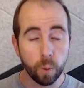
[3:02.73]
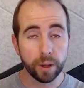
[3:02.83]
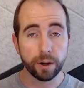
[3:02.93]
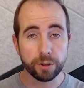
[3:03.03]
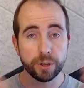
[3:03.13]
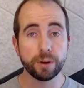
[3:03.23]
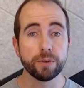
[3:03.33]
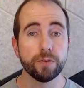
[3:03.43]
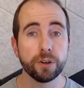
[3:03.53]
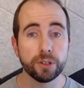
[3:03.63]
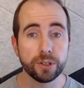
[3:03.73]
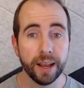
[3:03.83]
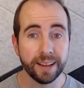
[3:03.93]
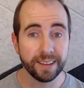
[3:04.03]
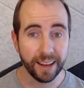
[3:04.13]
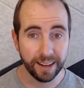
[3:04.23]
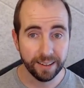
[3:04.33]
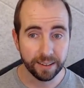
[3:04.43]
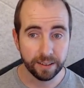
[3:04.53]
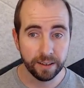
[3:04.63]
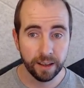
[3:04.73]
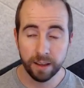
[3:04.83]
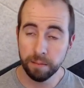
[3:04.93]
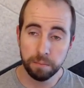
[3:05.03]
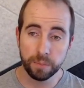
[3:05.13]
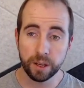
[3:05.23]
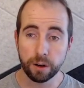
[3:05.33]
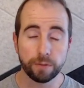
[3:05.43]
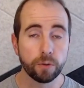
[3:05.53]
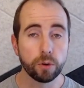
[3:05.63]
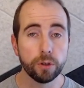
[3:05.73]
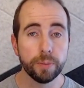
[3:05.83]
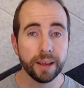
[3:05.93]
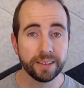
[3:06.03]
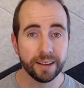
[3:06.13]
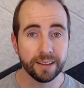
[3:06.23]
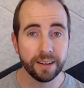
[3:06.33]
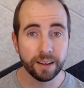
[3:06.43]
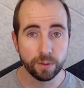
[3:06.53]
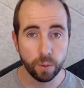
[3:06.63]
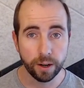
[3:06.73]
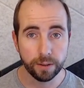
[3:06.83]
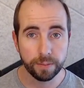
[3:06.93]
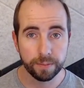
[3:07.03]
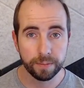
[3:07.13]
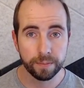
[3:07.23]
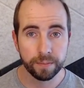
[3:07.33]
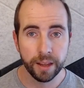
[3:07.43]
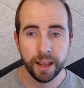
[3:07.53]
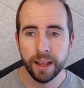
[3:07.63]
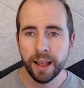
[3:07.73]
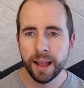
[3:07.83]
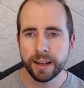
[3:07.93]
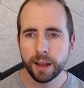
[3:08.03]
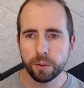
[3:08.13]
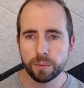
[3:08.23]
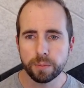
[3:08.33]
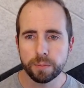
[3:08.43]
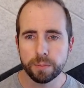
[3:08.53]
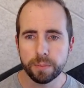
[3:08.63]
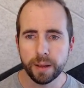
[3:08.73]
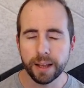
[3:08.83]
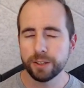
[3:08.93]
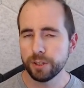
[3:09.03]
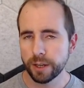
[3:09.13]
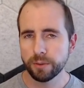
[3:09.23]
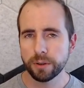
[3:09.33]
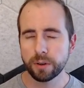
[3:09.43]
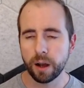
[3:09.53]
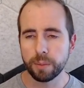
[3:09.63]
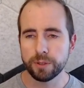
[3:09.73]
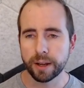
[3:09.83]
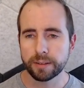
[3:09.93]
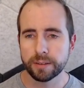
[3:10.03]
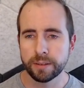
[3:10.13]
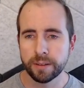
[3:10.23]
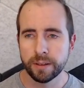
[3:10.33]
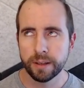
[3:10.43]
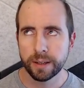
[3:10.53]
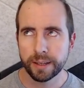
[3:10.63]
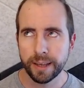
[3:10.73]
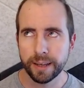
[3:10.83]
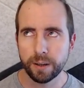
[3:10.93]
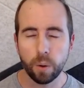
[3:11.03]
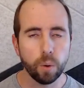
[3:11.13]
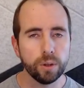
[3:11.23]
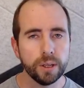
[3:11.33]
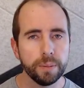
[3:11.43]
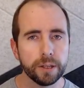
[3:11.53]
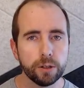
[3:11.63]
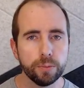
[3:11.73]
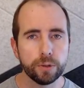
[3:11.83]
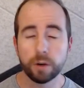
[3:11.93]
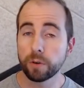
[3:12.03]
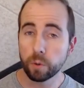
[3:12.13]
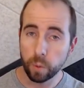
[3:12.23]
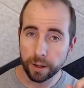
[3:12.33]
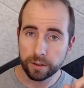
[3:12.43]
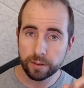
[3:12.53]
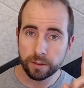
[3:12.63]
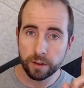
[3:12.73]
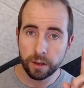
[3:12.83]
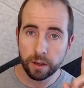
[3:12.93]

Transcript: when our generator function has ended, then our for loop has ended as well. Now, a generator object can only be looped over once,